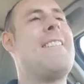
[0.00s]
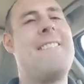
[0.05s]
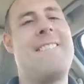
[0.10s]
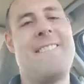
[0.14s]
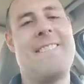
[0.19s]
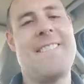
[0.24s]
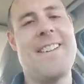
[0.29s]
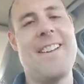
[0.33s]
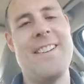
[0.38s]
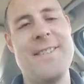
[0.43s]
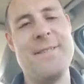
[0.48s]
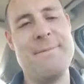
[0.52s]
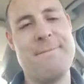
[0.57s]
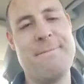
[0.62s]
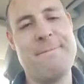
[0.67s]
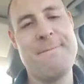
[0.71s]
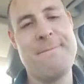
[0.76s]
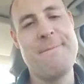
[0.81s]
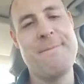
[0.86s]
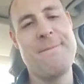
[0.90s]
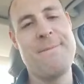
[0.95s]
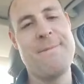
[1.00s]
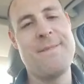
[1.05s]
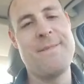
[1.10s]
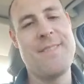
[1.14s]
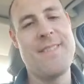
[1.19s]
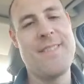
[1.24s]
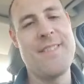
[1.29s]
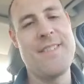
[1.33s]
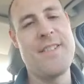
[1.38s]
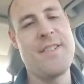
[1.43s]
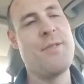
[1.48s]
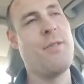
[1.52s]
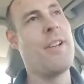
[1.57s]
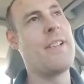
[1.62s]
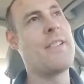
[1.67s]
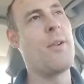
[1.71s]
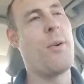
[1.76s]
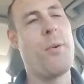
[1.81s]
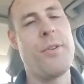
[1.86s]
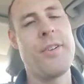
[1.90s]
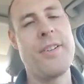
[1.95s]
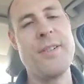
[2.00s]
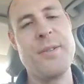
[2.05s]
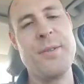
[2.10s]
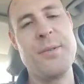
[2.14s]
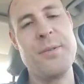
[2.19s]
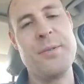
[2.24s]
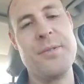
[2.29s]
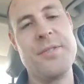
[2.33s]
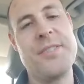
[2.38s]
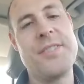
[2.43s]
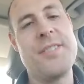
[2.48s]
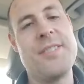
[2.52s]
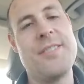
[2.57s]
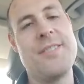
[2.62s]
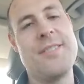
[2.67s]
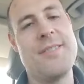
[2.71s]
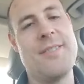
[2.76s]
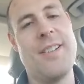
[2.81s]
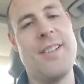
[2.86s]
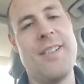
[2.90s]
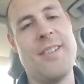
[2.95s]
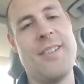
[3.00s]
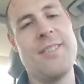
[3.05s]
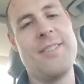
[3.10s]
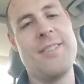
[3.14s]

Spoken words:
Okay. You like the Orioles. Wow.